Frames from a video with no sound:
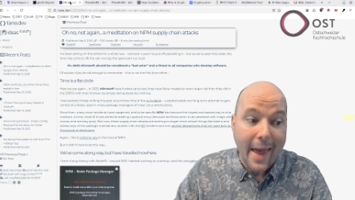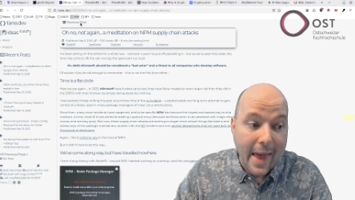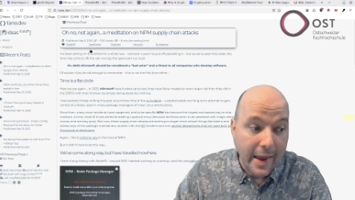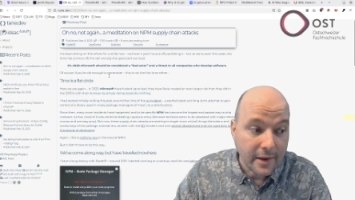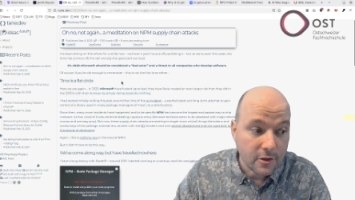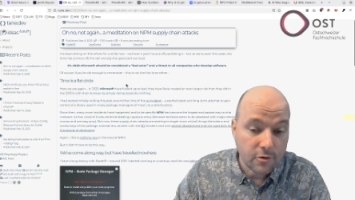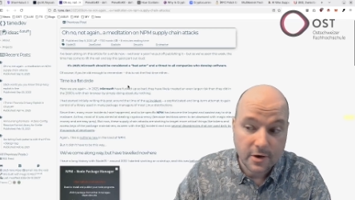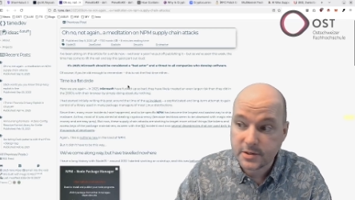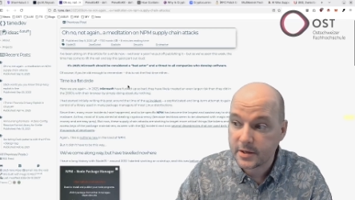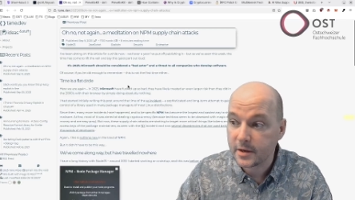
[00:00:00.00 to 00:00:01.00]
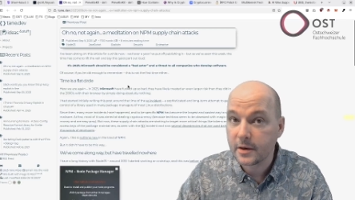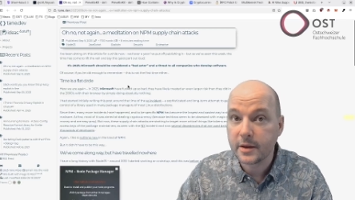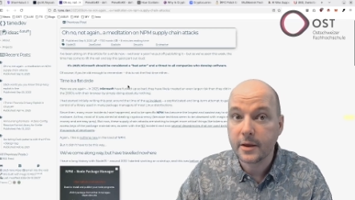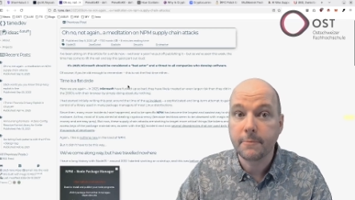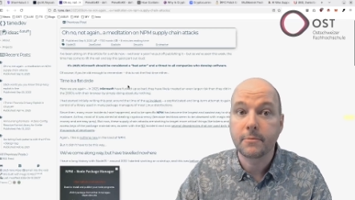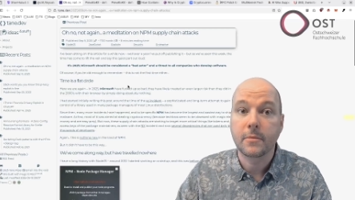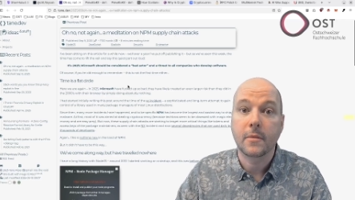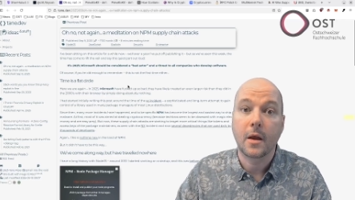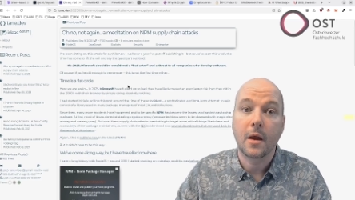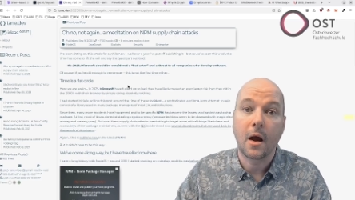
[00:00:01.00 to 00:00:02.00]
Interestingly,
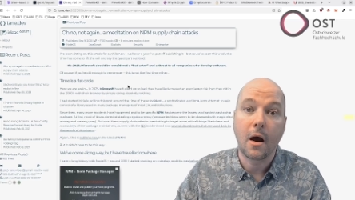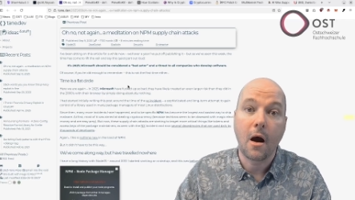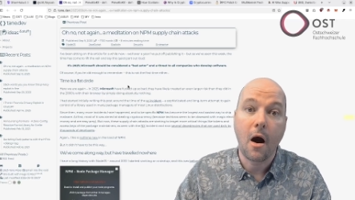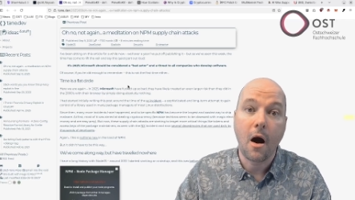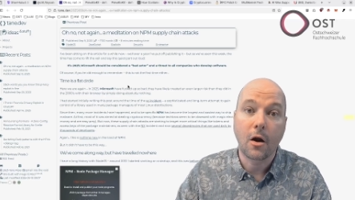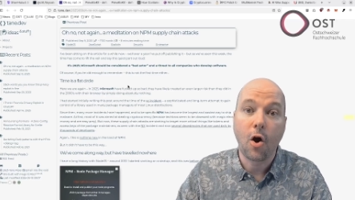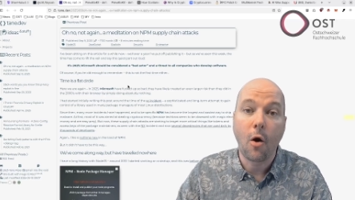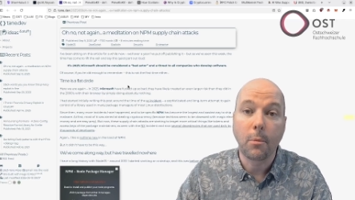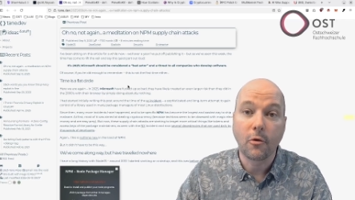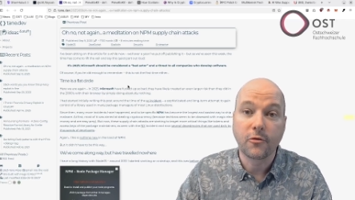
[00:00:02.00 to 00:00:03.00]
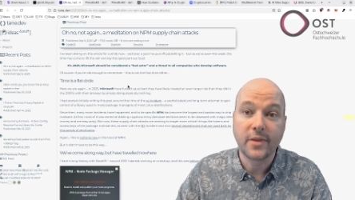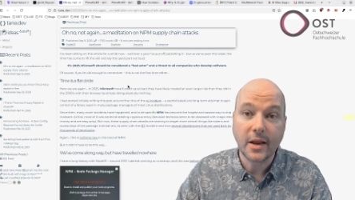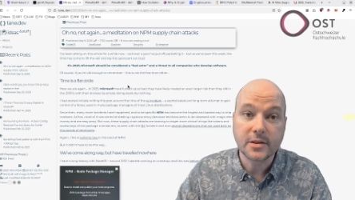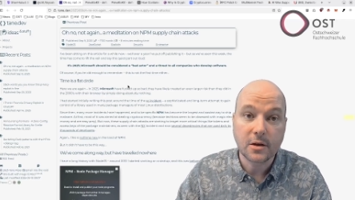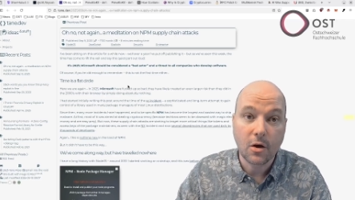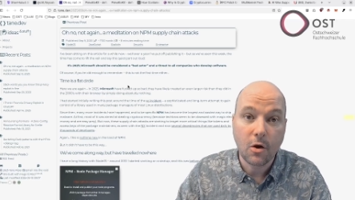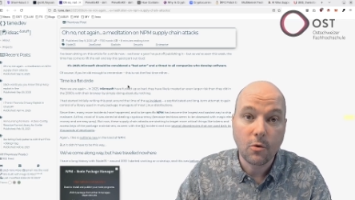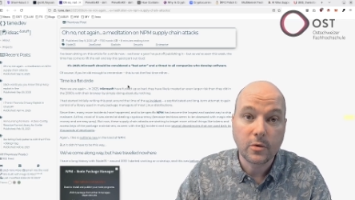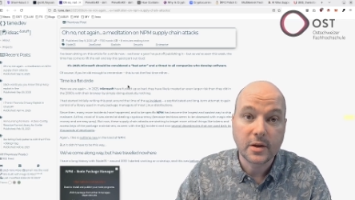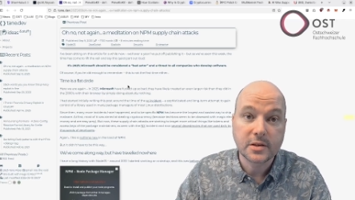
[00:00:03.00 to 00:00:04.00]
a couple of days
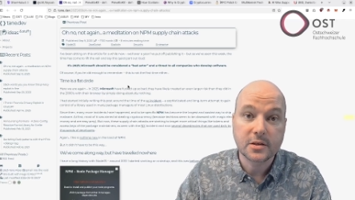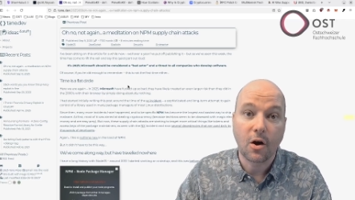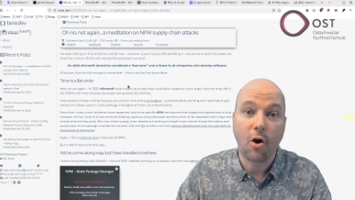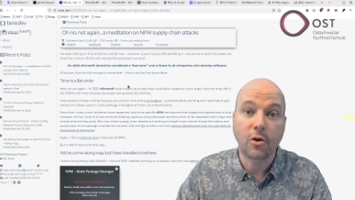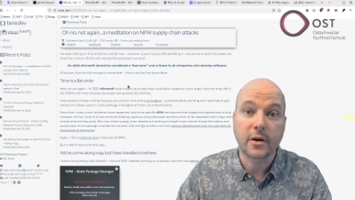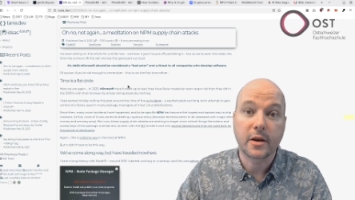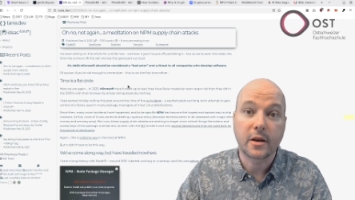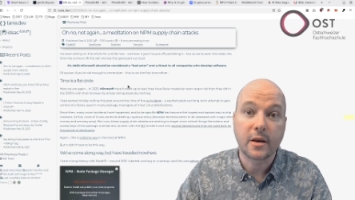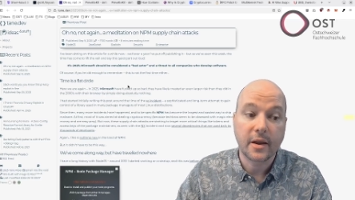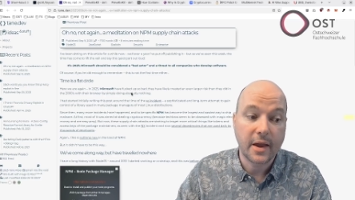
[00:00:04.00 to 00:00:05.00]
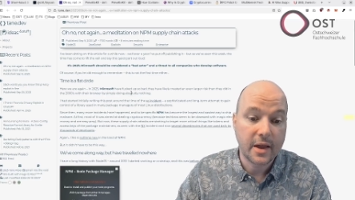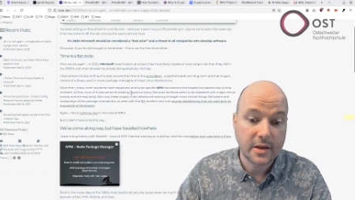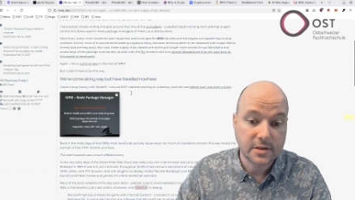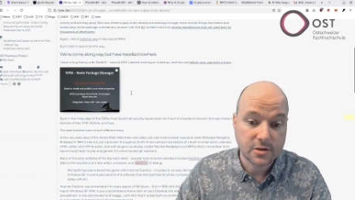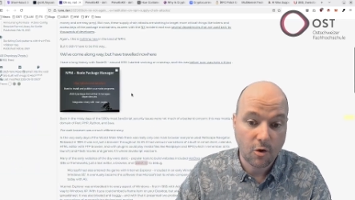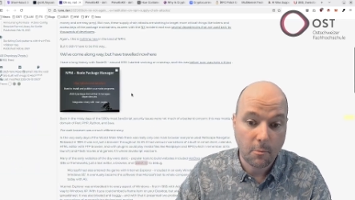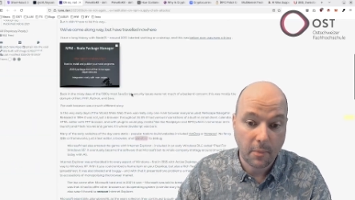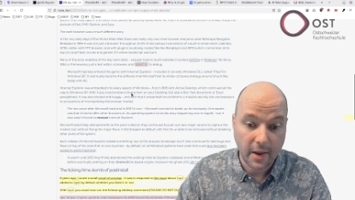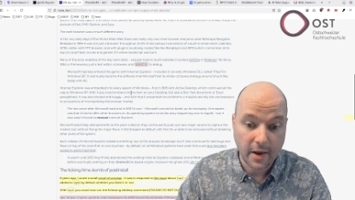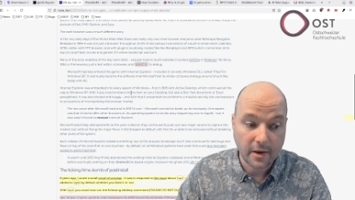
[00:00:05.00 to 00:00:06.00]
ago, this article is
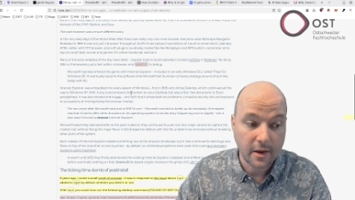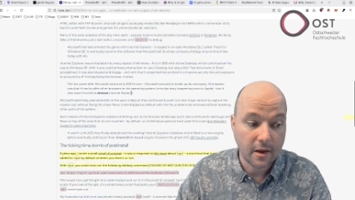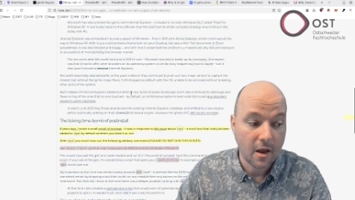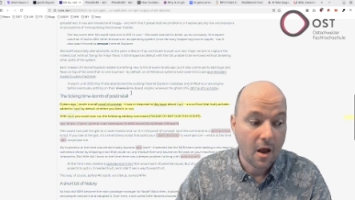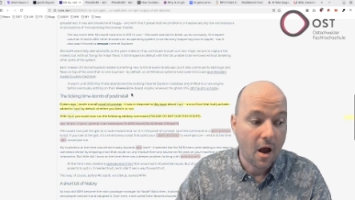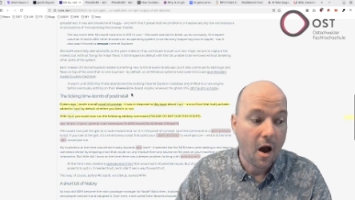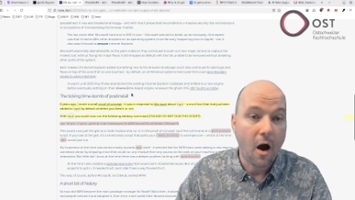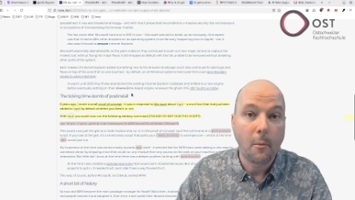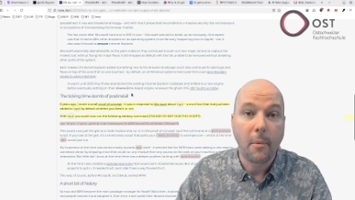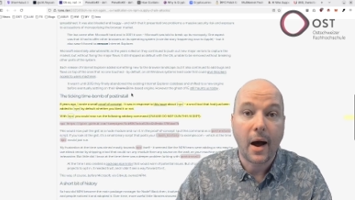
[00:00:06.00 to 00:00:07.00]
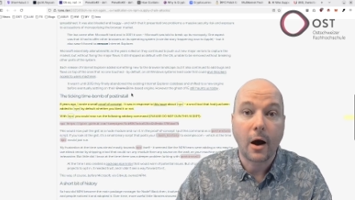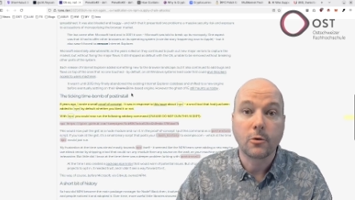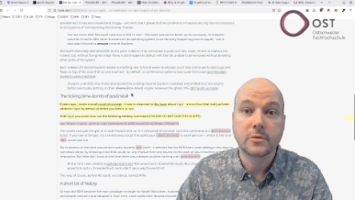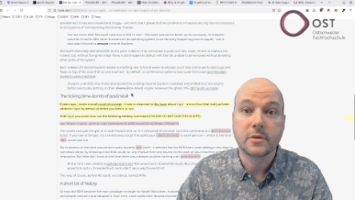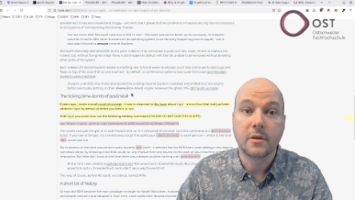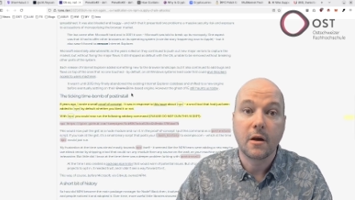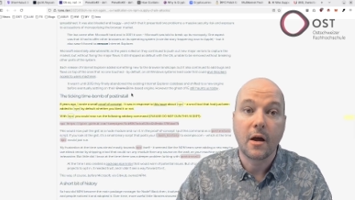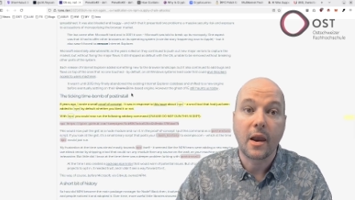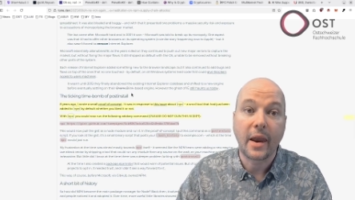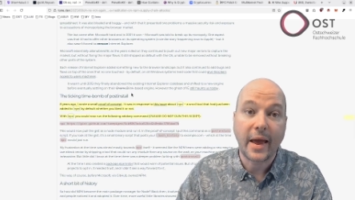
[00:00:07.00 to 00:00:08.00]
complaining about the
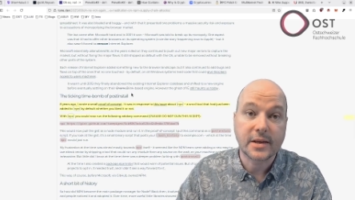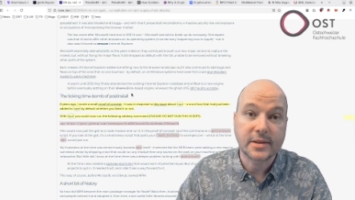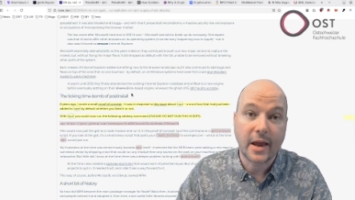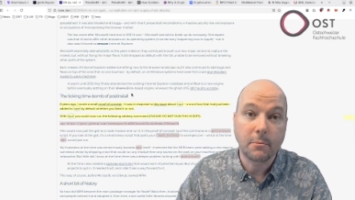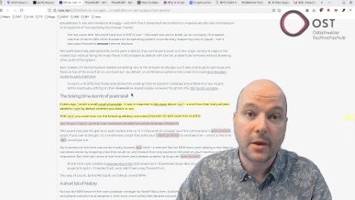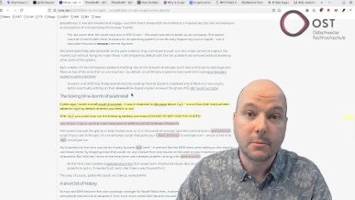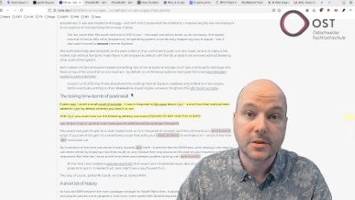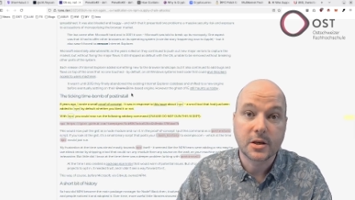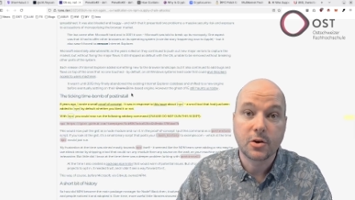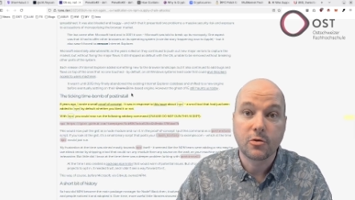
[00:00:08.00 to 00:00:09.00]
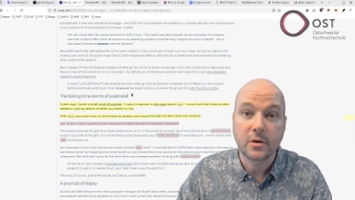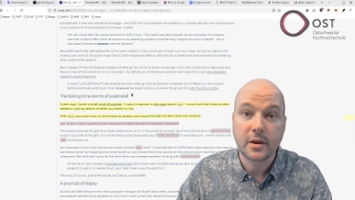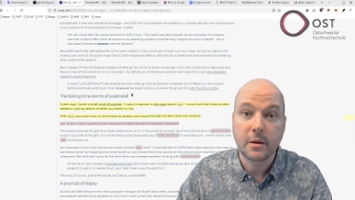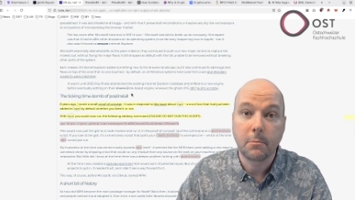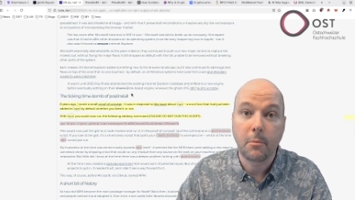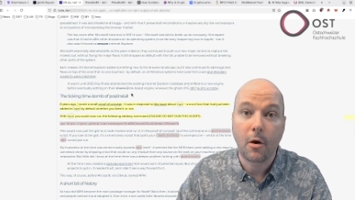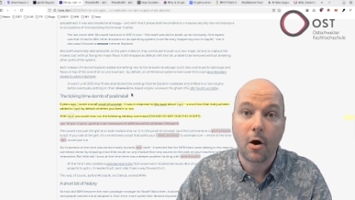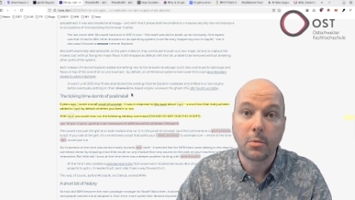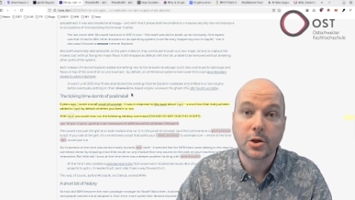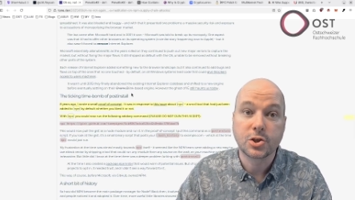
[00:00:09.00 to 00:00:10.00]
lax npm security
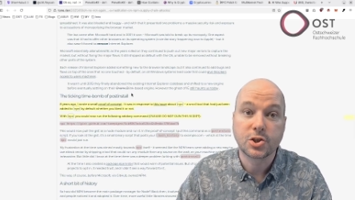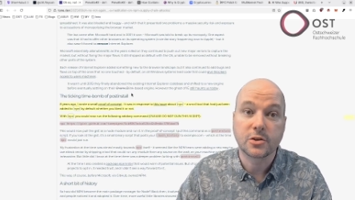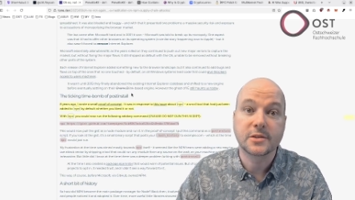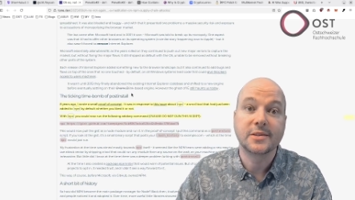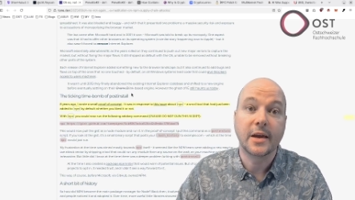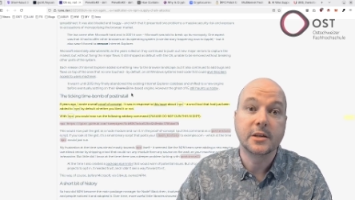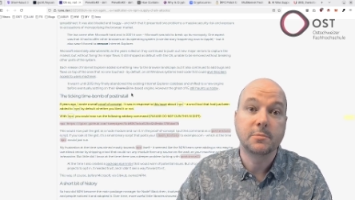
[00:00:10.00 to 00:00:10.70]
published just days